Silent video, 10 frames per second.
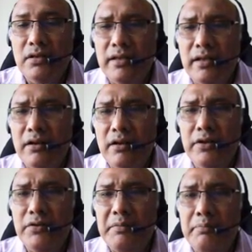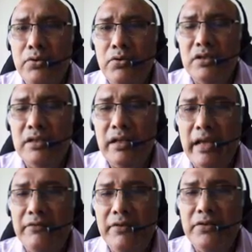that are very important
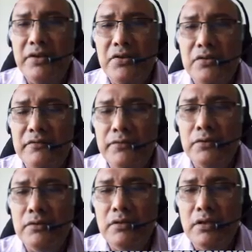and very useful